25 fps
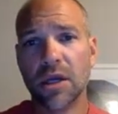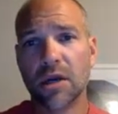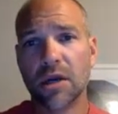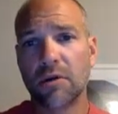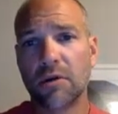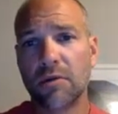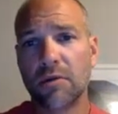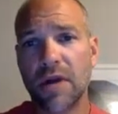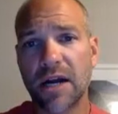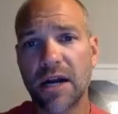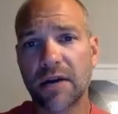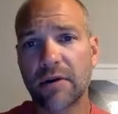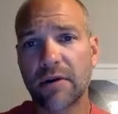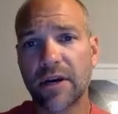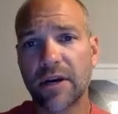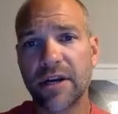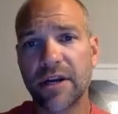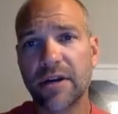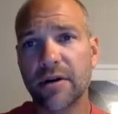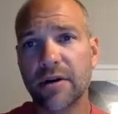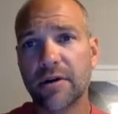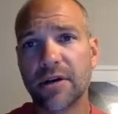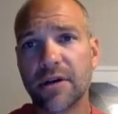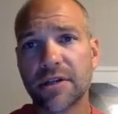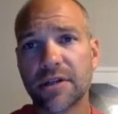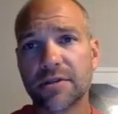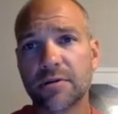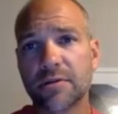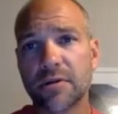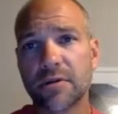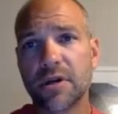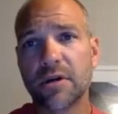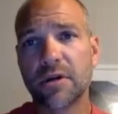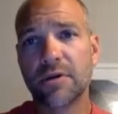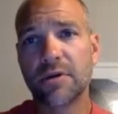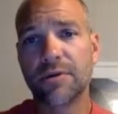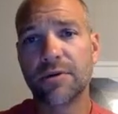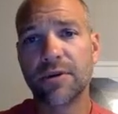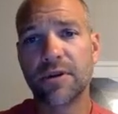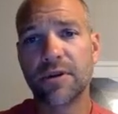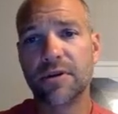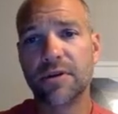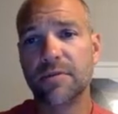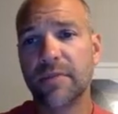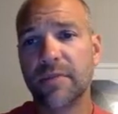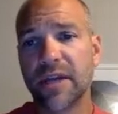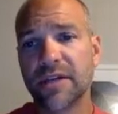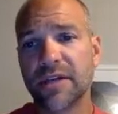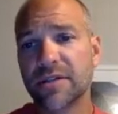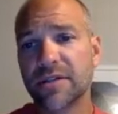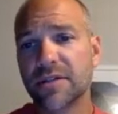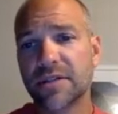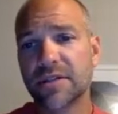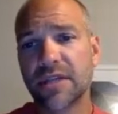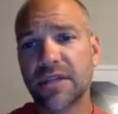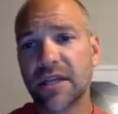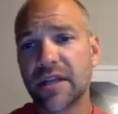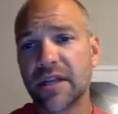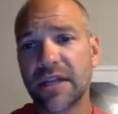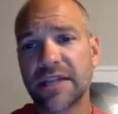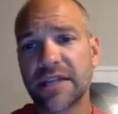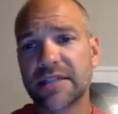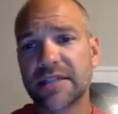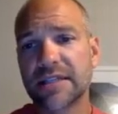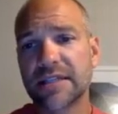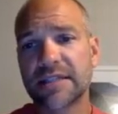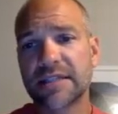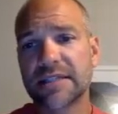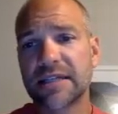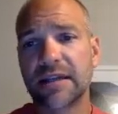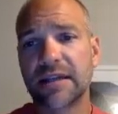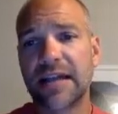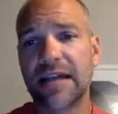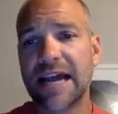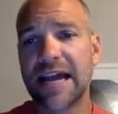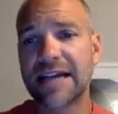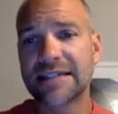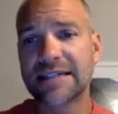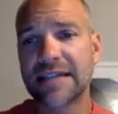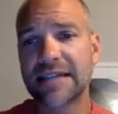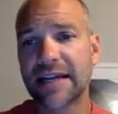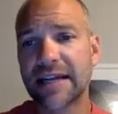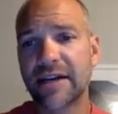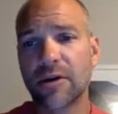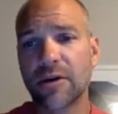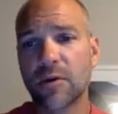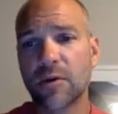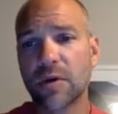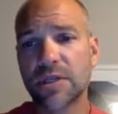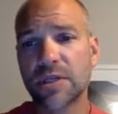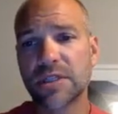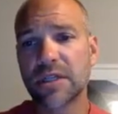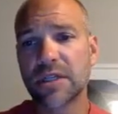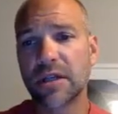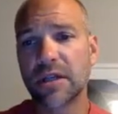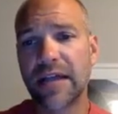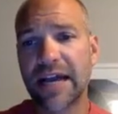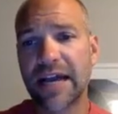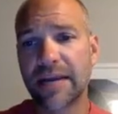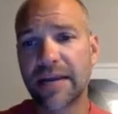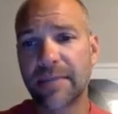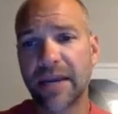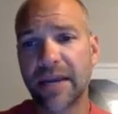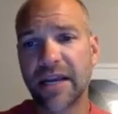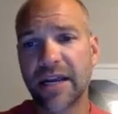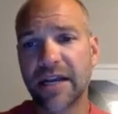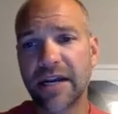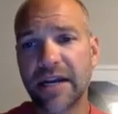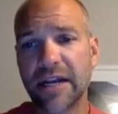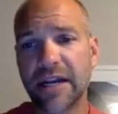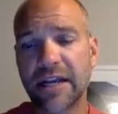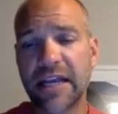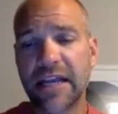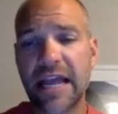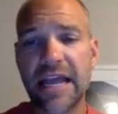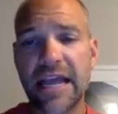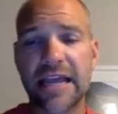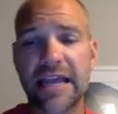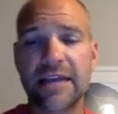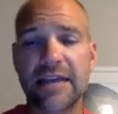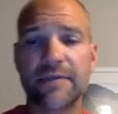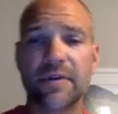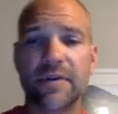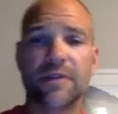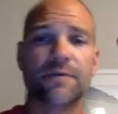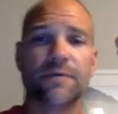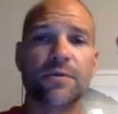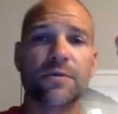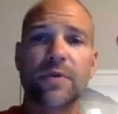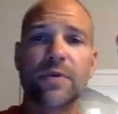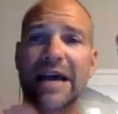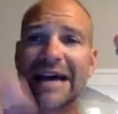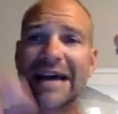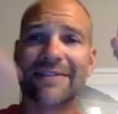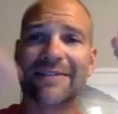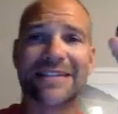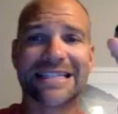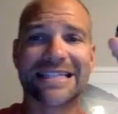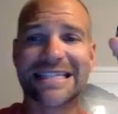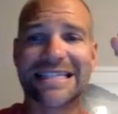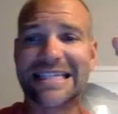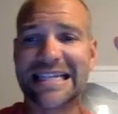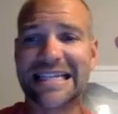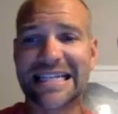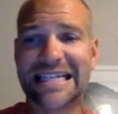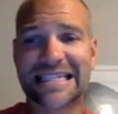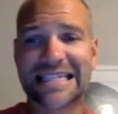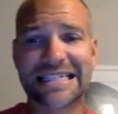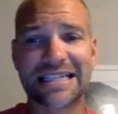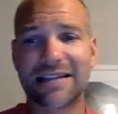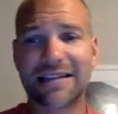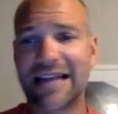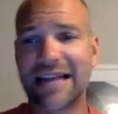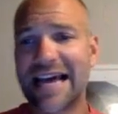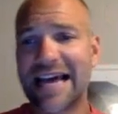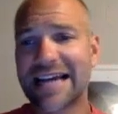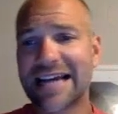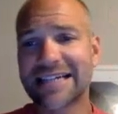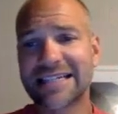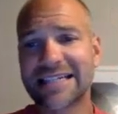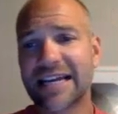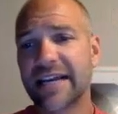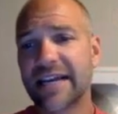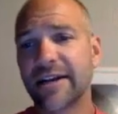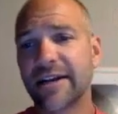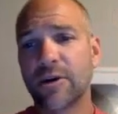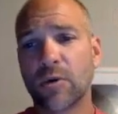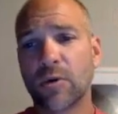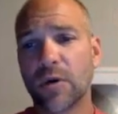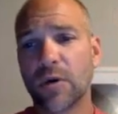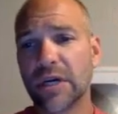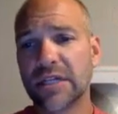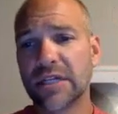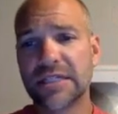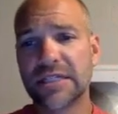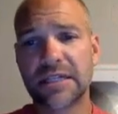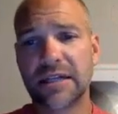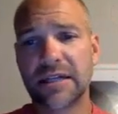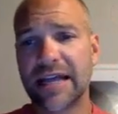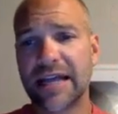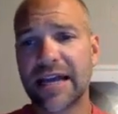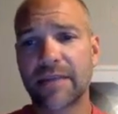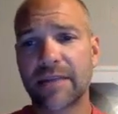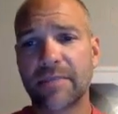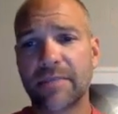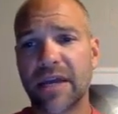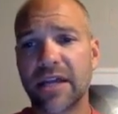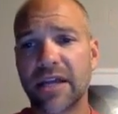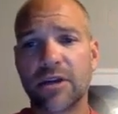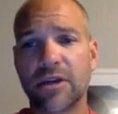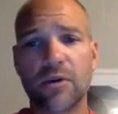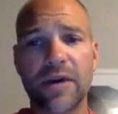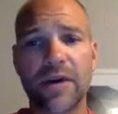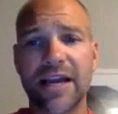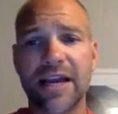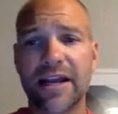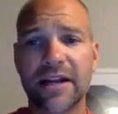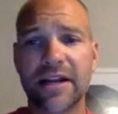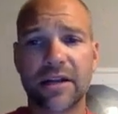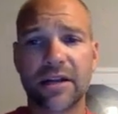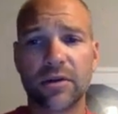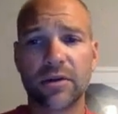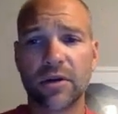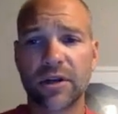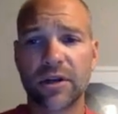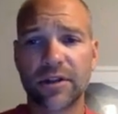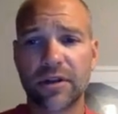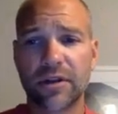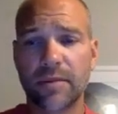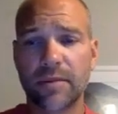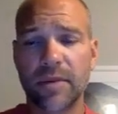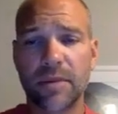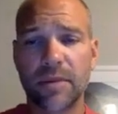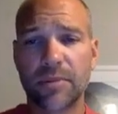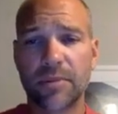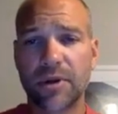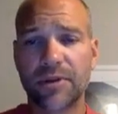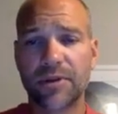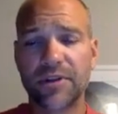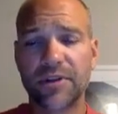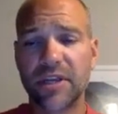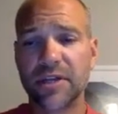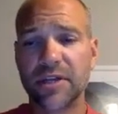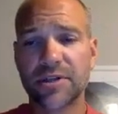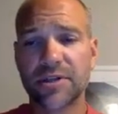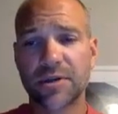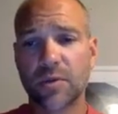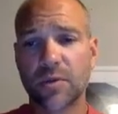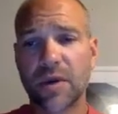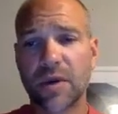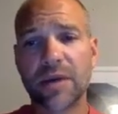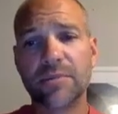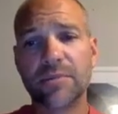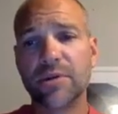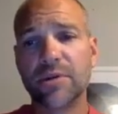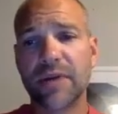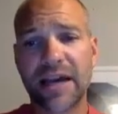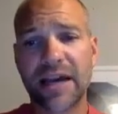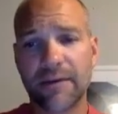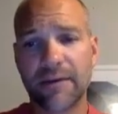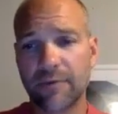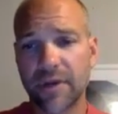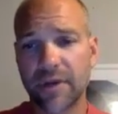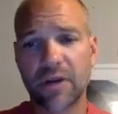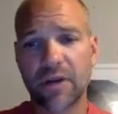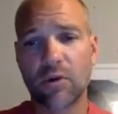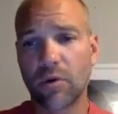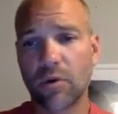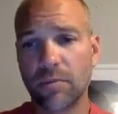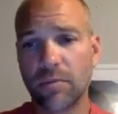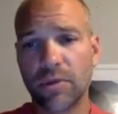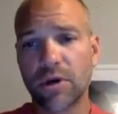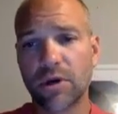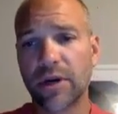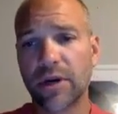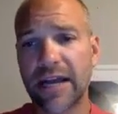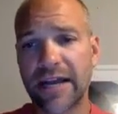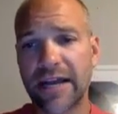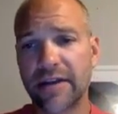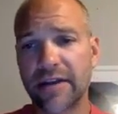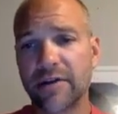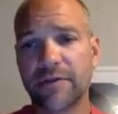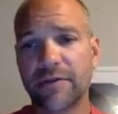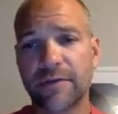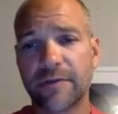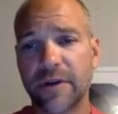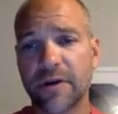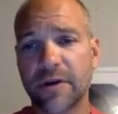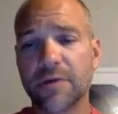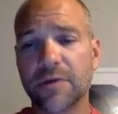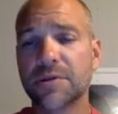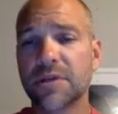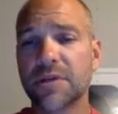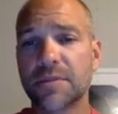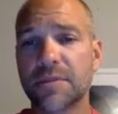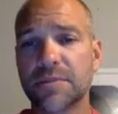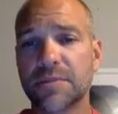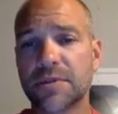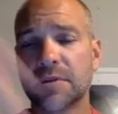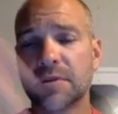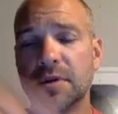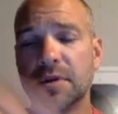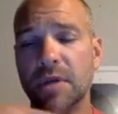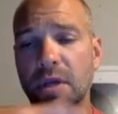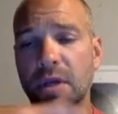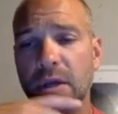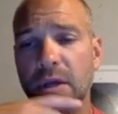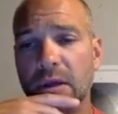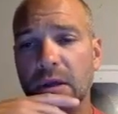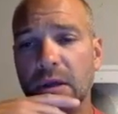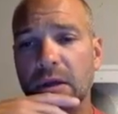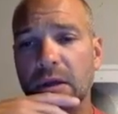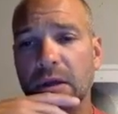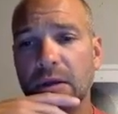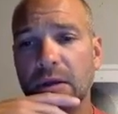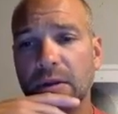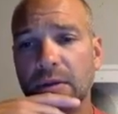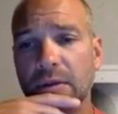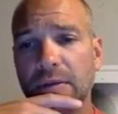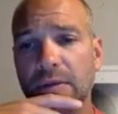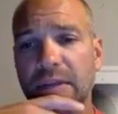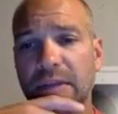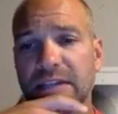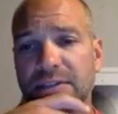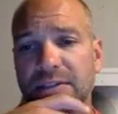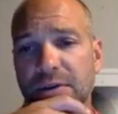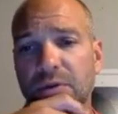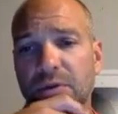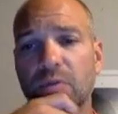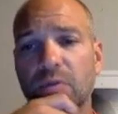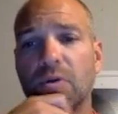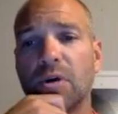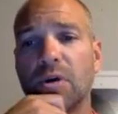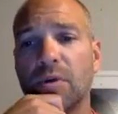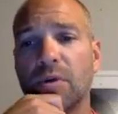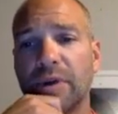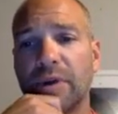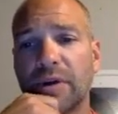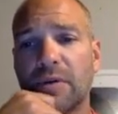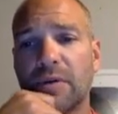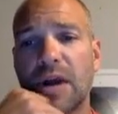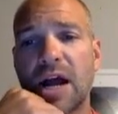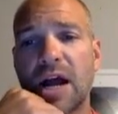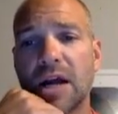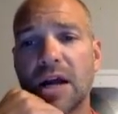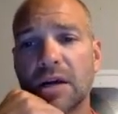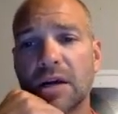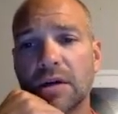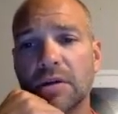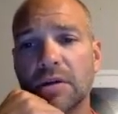A rock right here does grow, and you might say that's a stalactite or a stalagmite in a cave. And if you haven't seen a stalactite or a stalagmite, go ahead and look them up on the interweb. You have the Chromebook at your fingertips. That's a growing rock.